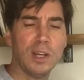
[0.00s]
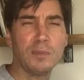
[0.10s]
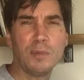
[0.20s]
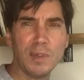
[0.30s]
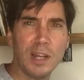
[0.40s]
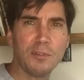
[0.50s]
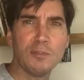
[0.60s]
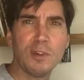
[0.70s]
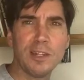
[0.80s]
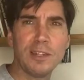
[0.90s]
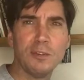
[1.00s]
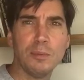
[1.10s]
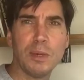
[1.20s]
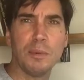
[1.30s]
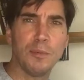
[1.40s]
I can move it left and right a little
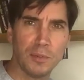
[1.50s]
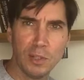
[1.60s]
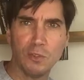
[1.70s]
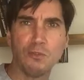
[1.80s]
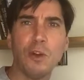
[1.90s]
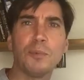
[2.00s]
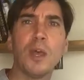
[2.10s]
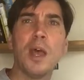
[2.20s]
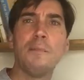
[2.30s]
bit, but obviously it just drops.